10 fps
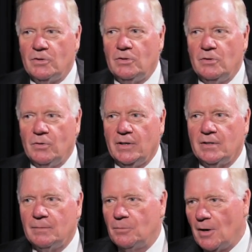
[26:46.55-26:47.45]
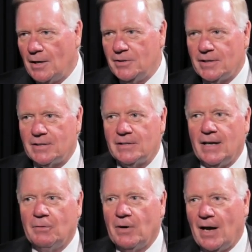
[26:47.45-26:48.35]
doing some projects
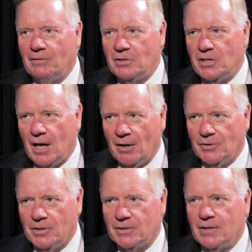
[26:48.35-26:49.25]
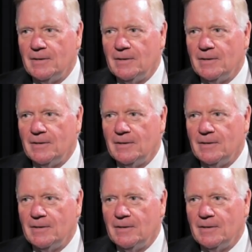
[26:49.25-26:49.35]
that were having challenges.